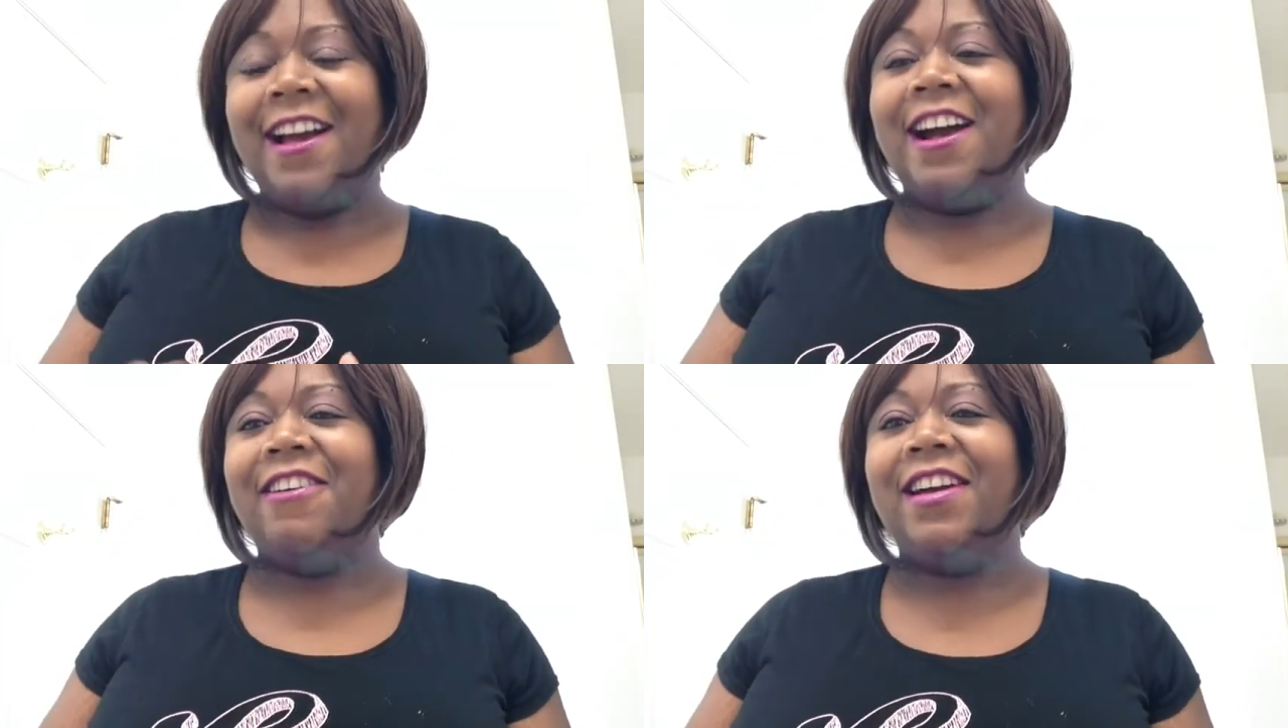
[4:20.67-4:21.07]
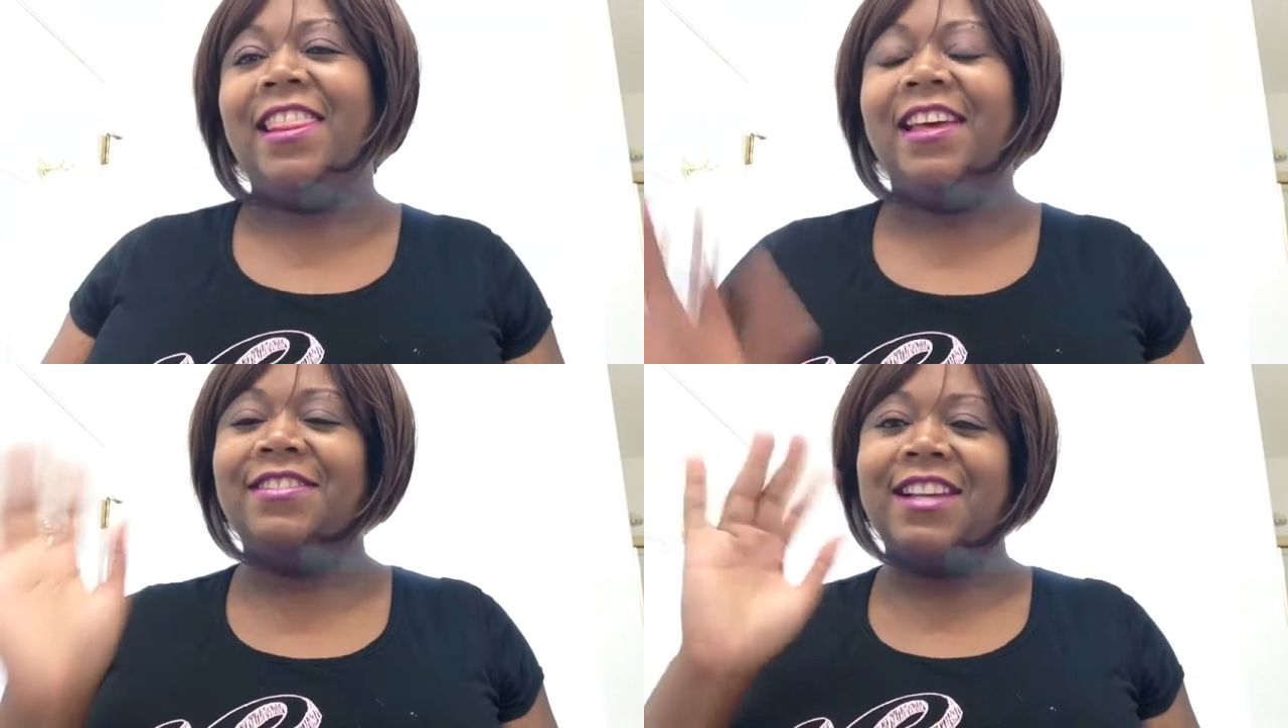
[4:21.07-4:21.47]
All right,
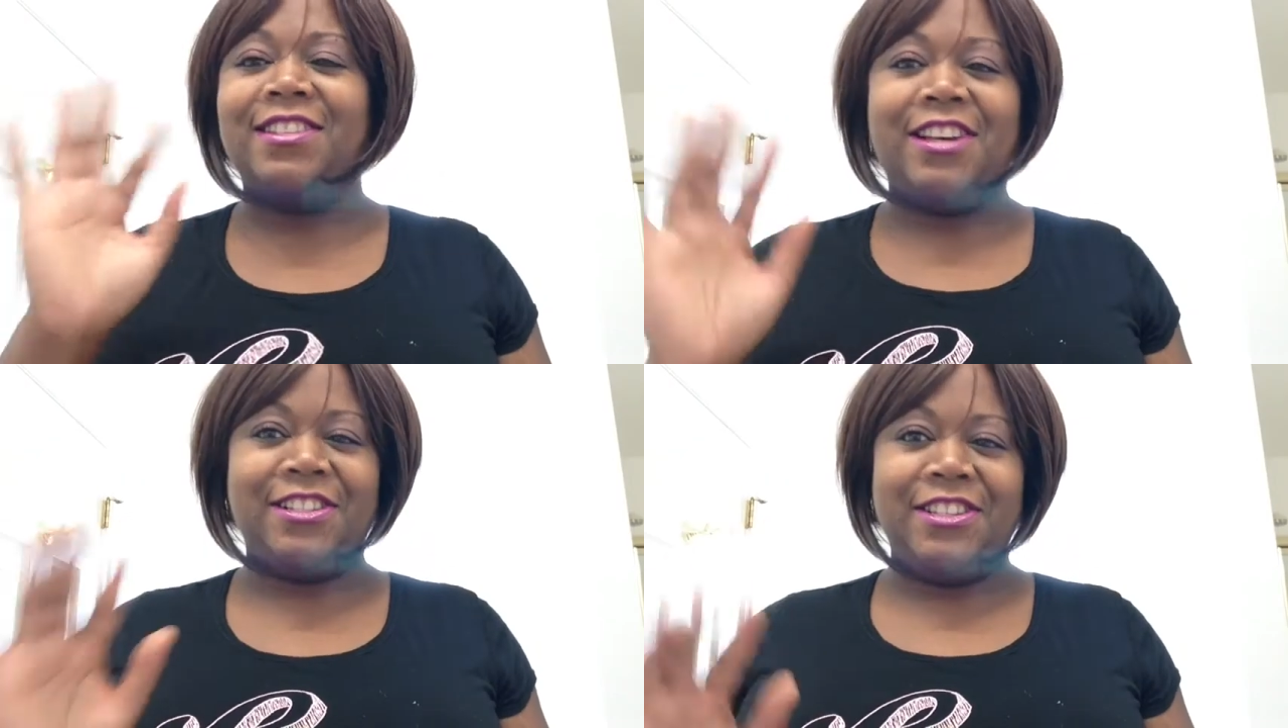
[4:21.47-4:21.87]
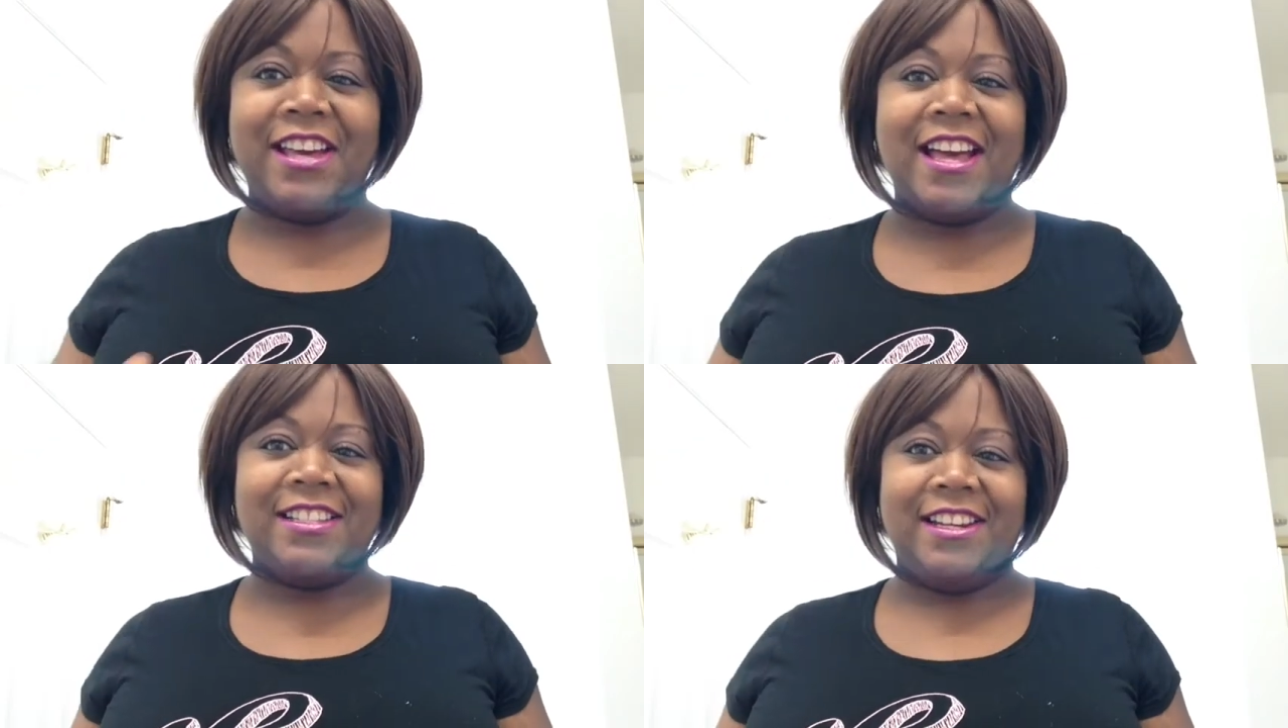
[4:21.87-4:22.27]
loves. I'll talk to you
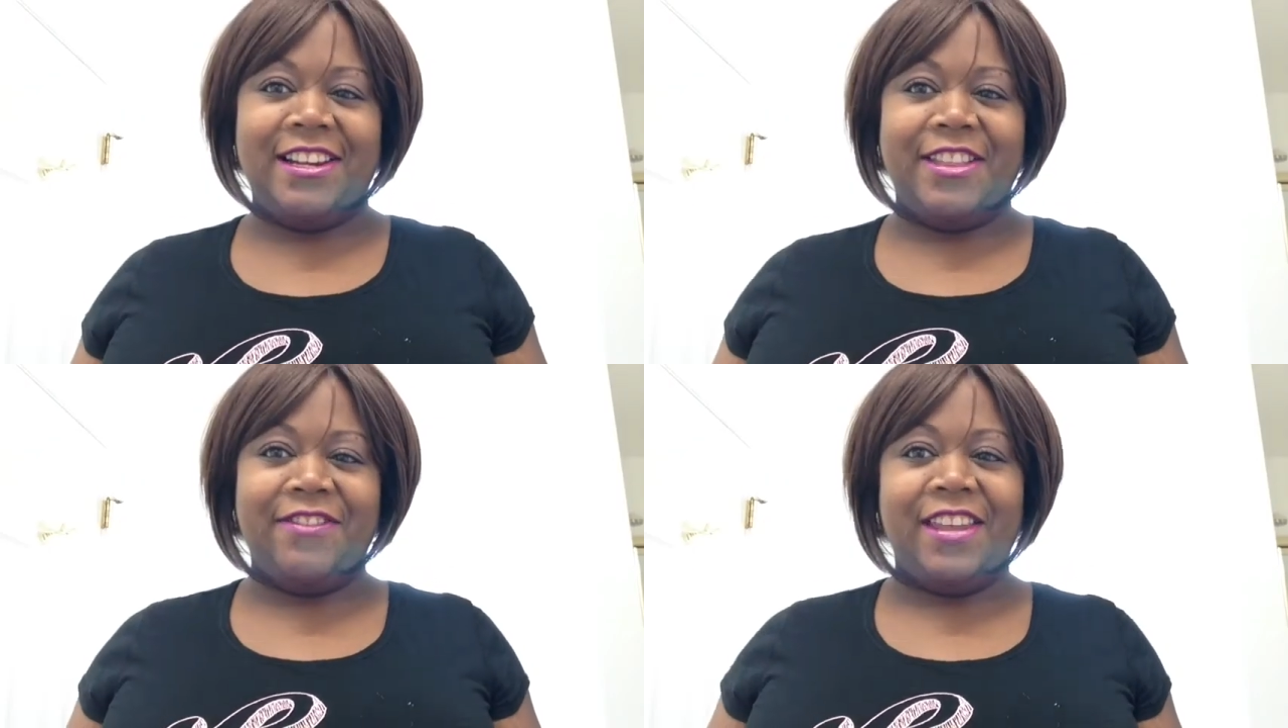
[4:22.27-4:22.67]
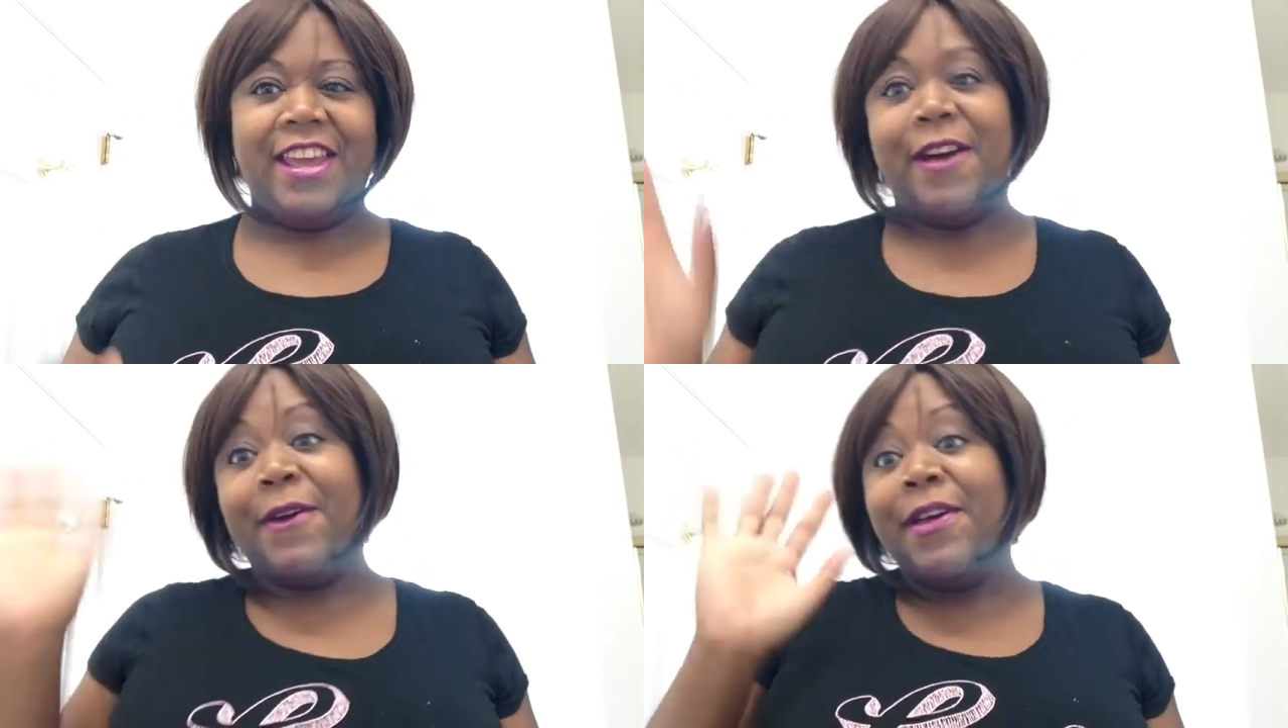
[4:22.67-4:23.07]
guys in another
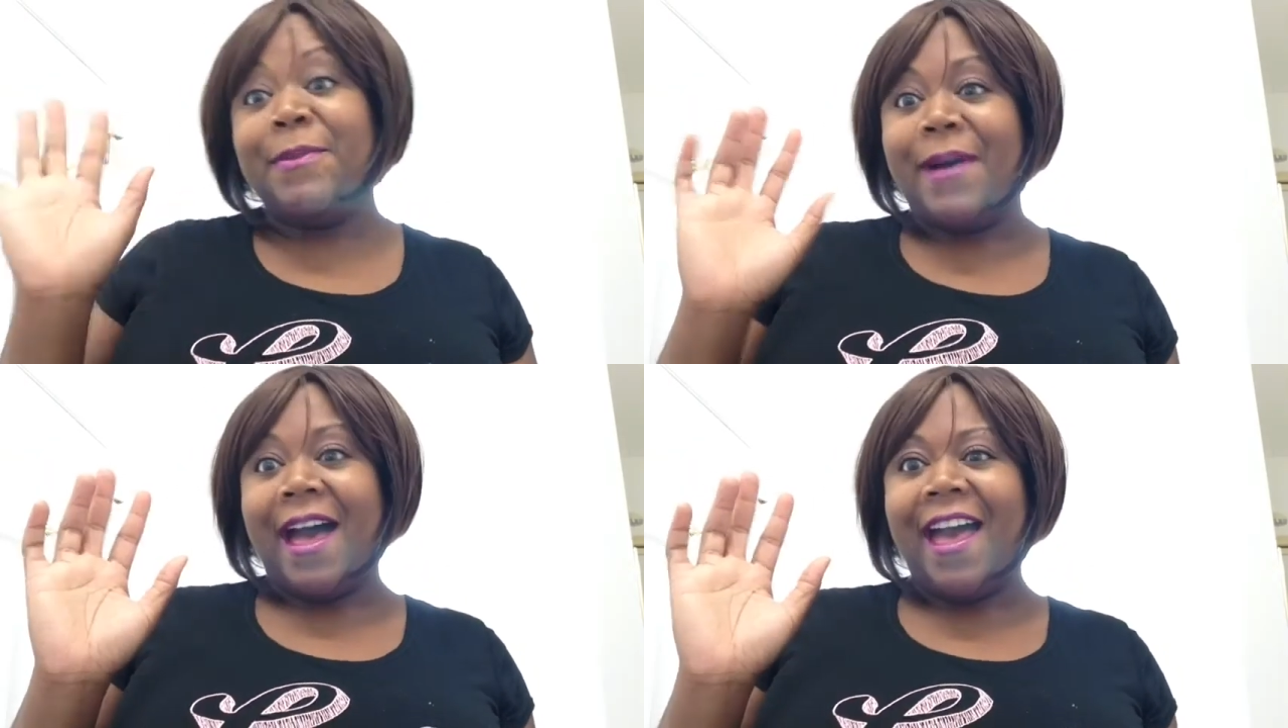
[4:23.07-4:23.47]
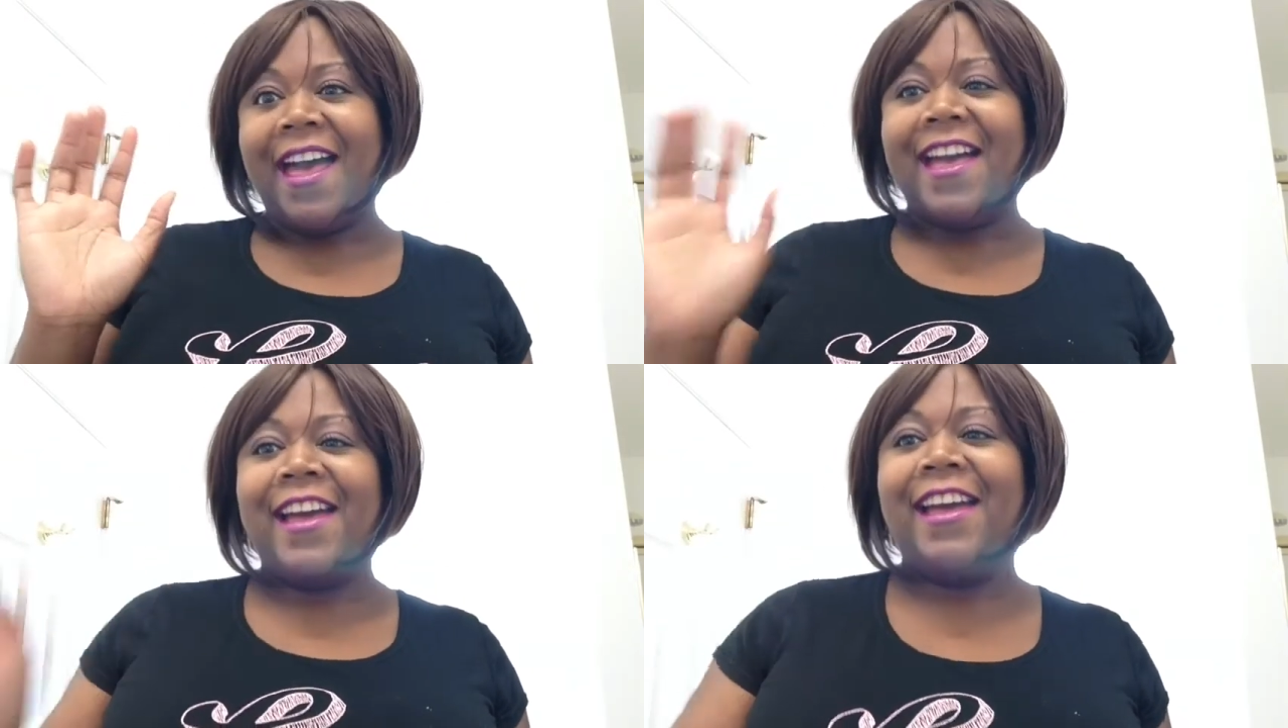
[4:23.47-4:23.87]
video.
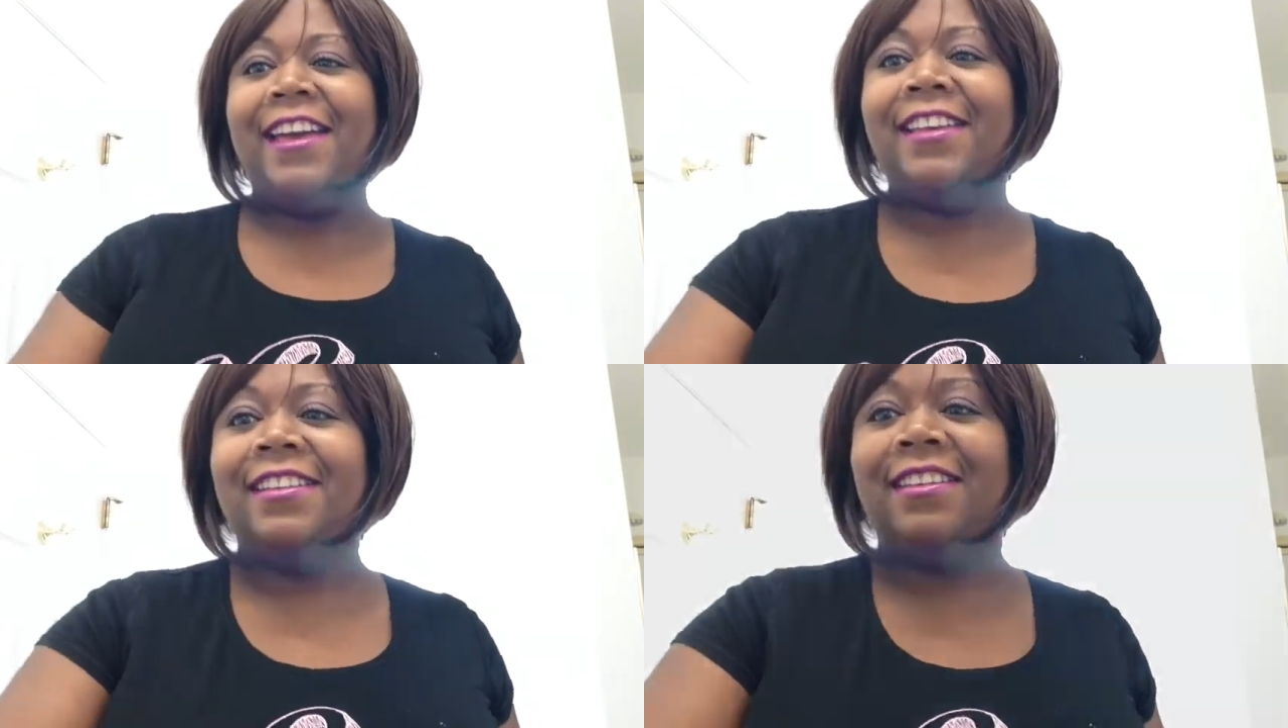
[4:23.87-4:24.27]
Bye.